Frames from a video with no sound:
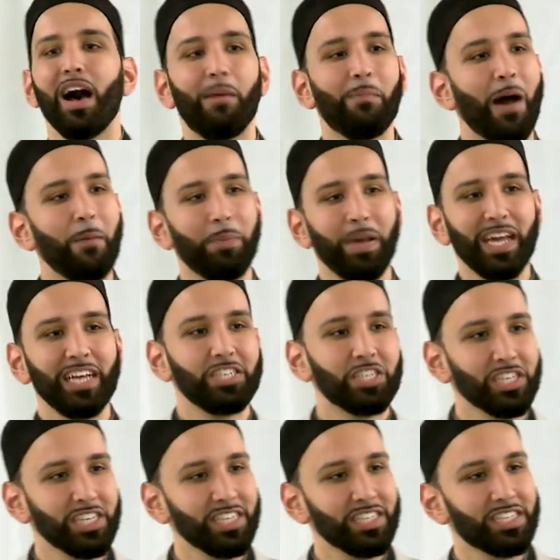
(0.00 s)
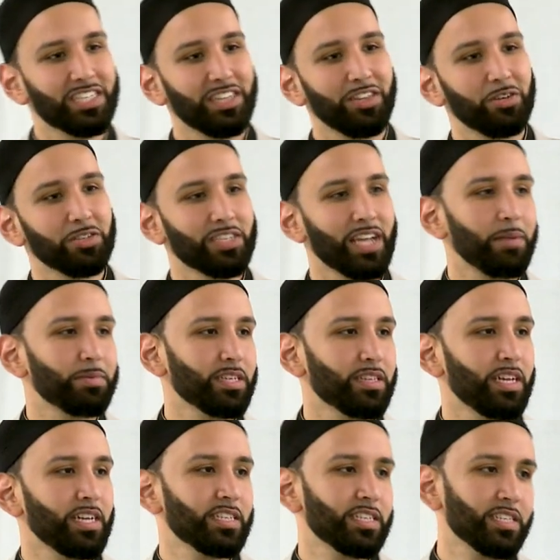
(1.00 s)
about patience and those types
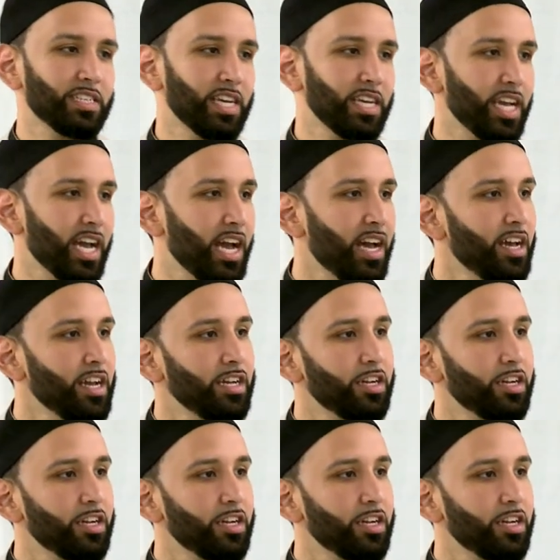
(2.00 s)
of things and say, yeah,